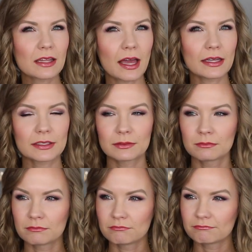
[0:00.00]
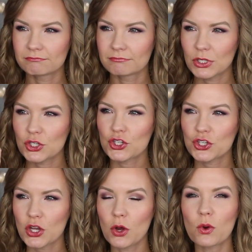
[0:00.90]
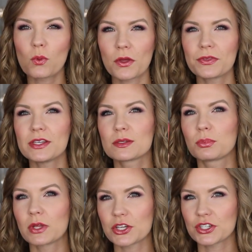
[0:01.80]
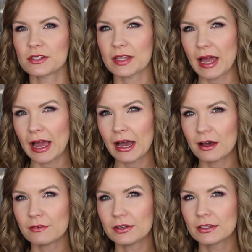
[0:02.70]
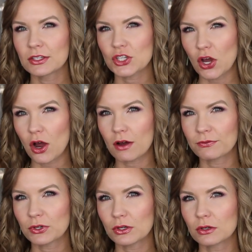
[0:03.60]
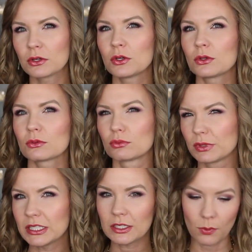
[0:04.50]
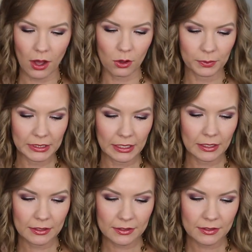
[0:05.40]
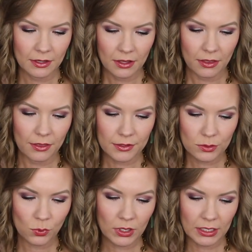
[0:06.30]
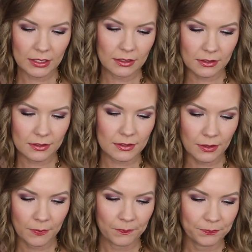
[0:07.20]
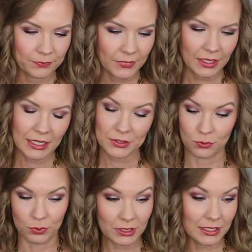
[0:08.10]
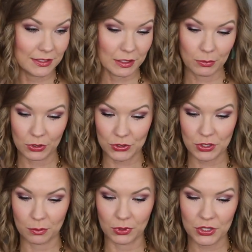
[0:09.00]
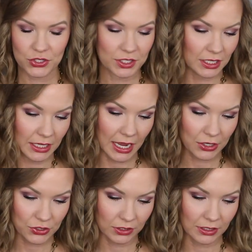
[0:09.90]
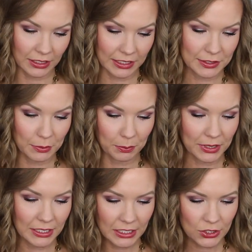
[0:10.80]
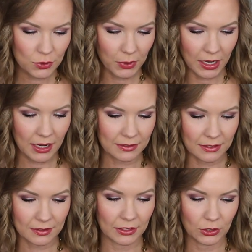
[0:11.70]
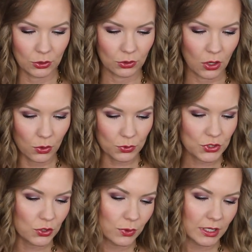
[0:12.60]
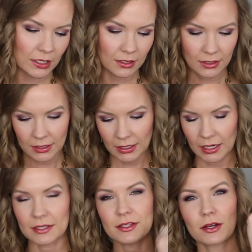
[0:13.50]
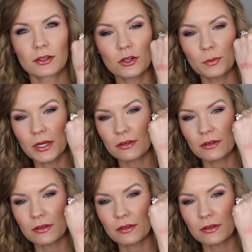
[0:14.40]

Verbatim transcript: like show what these blushes have to offer really well because this one is it's really similar to the blush stick actually. Like it's a peach, but it has this like glow to it and it's got a little